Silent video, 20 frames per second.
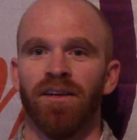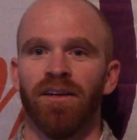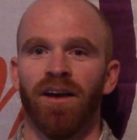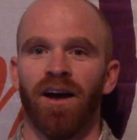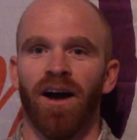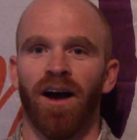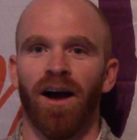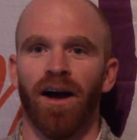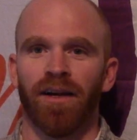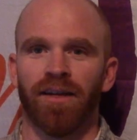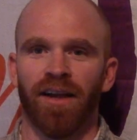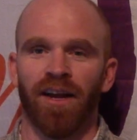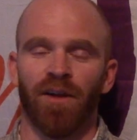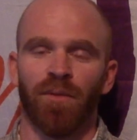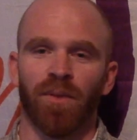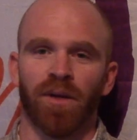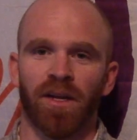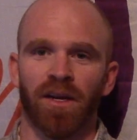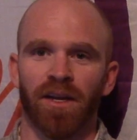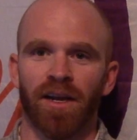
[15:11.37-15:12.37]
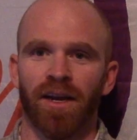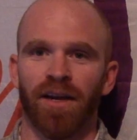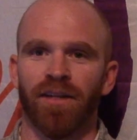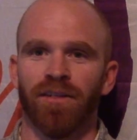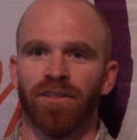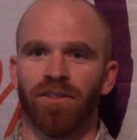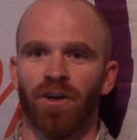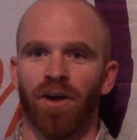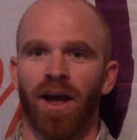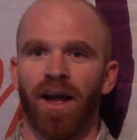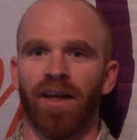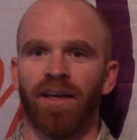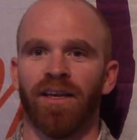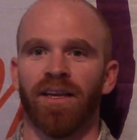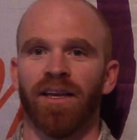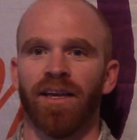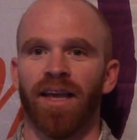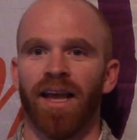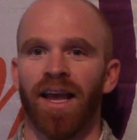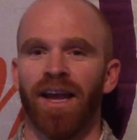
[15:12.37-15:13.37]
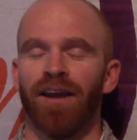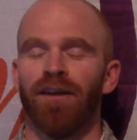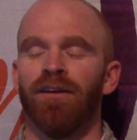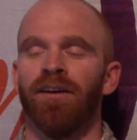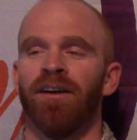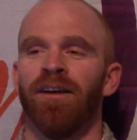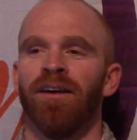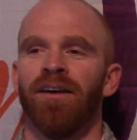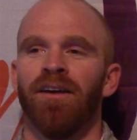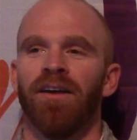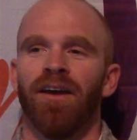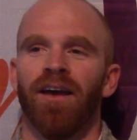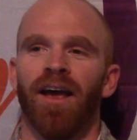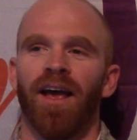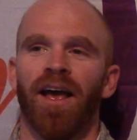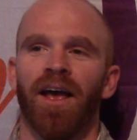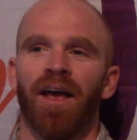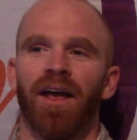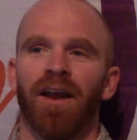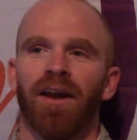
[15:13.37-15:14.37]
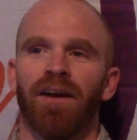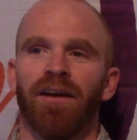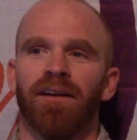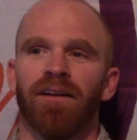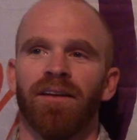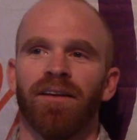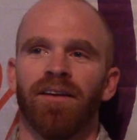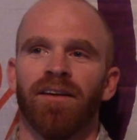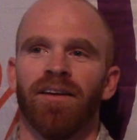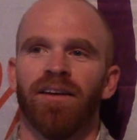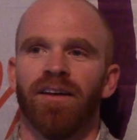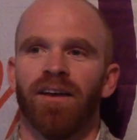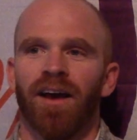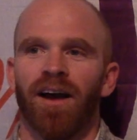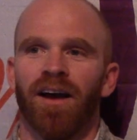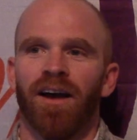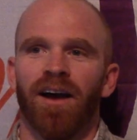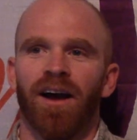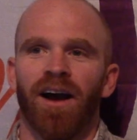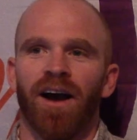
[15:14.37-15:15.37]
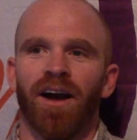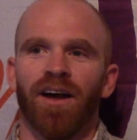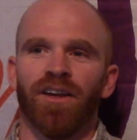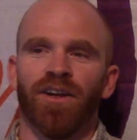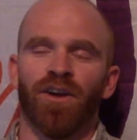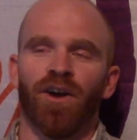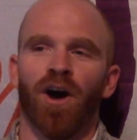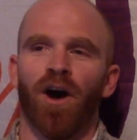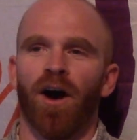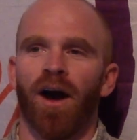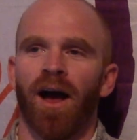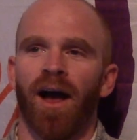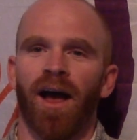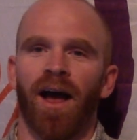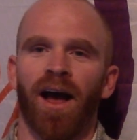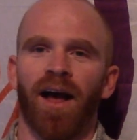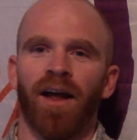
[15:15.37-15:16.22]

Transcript: Kelly McGlynn and Johanna Kincaid, and you know,